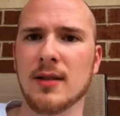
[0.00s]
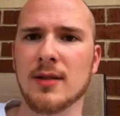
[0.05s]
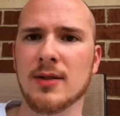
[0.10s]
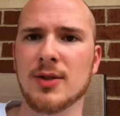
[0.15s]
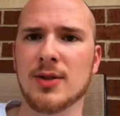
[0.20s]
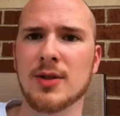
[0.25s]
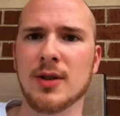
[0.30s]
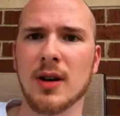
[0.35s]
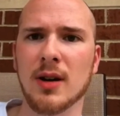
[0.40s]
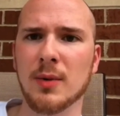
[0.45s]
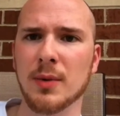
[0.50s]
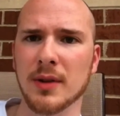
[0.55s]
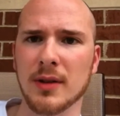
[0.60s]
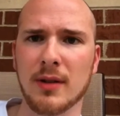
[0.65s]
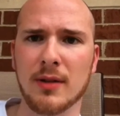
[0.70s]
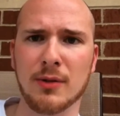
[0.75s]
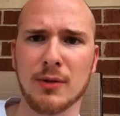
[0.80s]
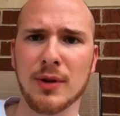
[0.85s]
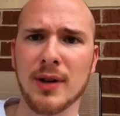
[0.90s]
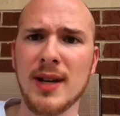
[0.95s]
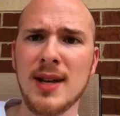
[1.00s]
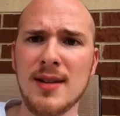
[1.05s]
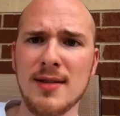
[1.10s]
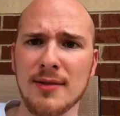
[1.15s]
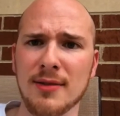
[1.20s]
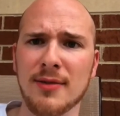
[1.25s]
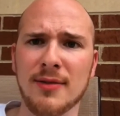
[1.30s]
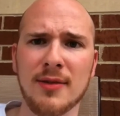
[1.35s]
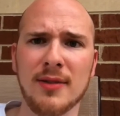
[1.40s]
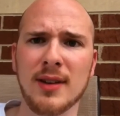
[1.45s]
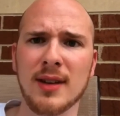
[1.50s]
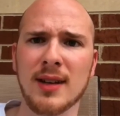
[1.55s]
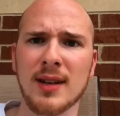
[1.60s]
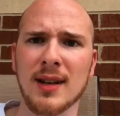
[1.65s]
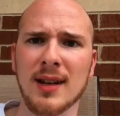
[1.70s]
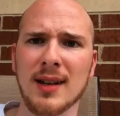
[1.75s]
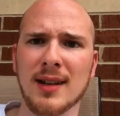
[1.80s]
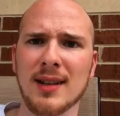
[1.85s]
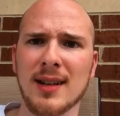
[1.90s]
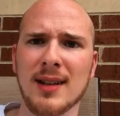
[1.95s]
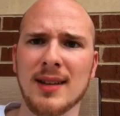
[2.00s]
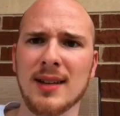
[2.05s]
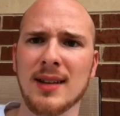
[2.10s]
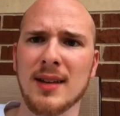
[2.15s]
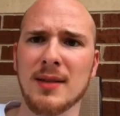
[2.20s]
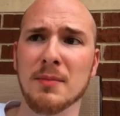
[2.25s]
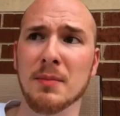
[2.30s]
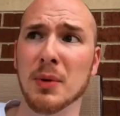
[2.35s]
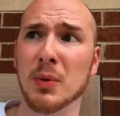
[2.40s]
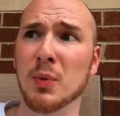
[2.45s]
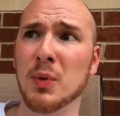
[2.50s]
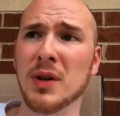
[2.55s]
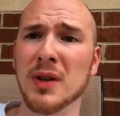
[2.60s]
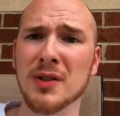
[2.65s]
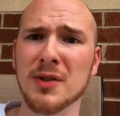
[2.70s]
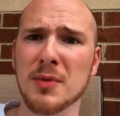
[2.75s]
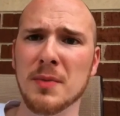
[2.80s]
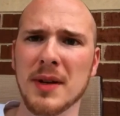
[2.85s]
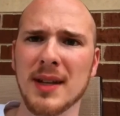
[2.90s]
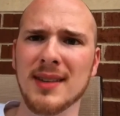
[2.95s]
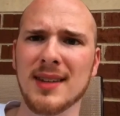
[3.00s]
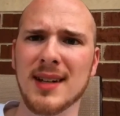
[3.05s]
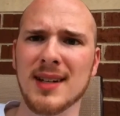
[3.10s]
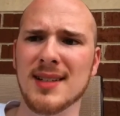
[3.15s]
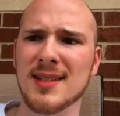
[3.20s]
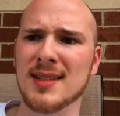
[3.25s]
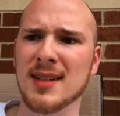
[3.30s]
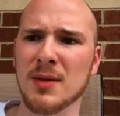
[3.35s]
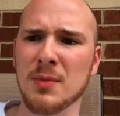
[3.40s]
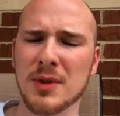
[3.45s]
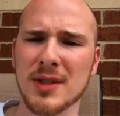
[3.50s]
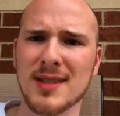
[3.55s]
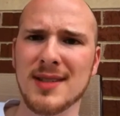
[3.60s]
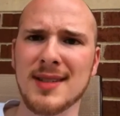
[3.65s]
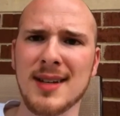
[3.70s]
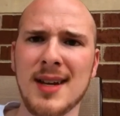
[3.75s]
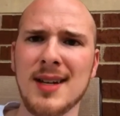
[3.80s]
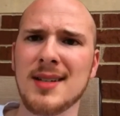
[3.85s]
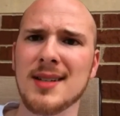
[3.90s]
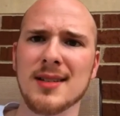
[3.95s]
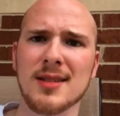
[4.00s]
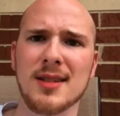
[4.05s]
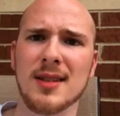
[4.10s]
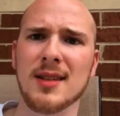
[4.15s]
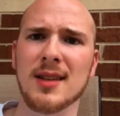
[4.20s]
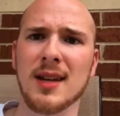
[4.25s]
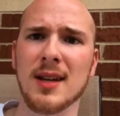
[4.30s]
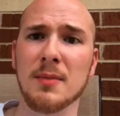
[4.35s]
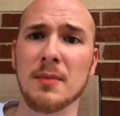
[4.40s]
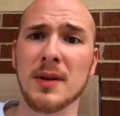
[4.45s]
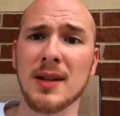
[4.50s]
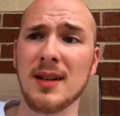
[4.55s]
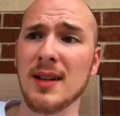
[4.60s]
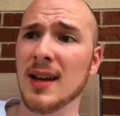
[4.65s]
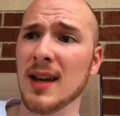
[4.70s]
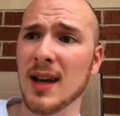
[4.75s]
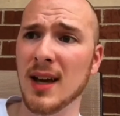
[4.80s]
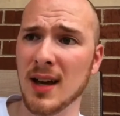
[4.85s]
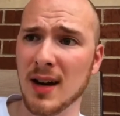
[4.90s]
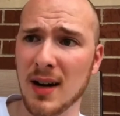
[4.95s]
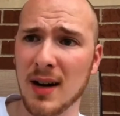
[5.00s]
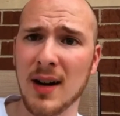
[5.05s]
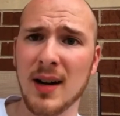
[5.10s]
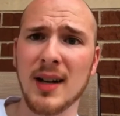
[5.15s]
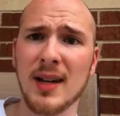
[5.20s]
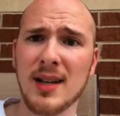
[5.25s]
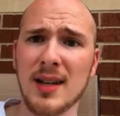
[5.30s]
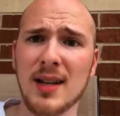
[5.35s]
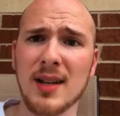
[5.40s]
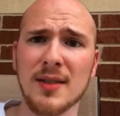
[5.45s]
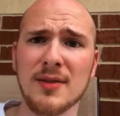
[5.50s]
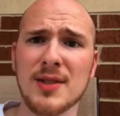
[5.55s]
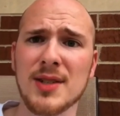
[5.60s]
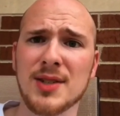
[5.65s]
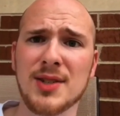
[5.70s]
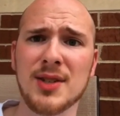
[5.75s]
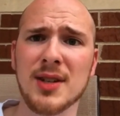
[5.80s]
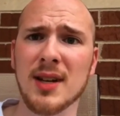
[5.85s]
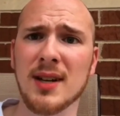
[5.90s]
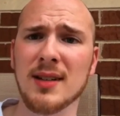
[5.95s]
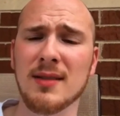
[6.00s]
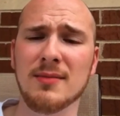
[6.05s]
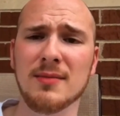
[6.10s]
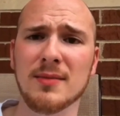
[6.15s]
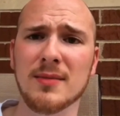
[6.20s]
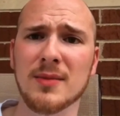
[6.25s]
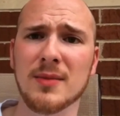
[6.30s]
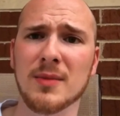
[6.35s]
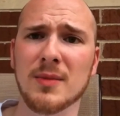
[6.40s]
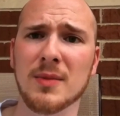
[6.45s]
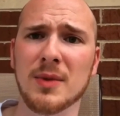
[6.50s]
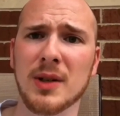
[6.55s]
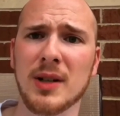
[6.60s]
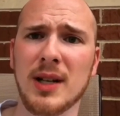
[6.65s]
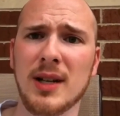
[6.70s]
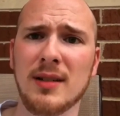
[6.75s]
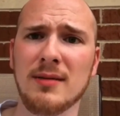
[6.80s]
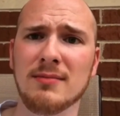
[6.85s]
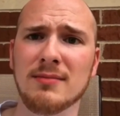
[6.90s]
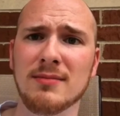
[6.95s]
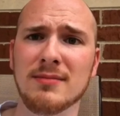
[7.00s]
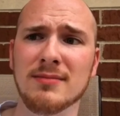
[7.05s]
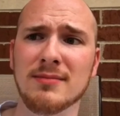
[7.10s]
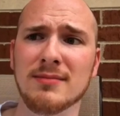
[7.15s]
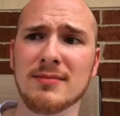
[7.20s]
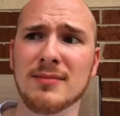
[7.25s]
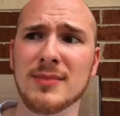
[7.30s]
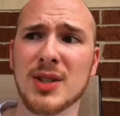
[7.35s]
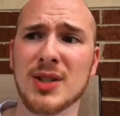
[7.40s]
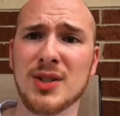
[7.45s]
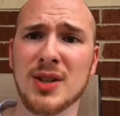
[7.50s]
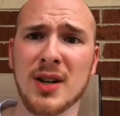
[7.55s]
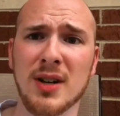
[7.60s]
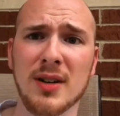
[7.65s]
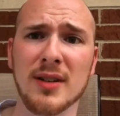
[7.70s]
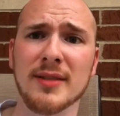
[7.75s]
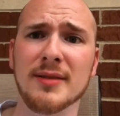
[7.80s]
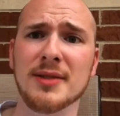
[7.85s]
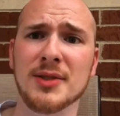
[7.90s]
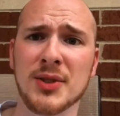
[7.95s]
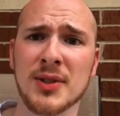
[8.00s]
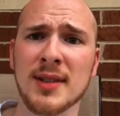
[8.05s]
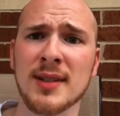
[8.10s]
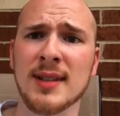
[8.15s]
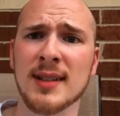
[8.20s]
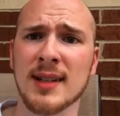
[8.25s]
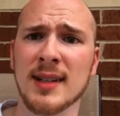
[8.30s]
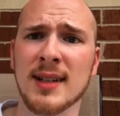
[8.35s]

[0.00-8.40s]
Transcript: struck with grief and bewilderment that his son would say such a thing. But he gives his son what he deserves.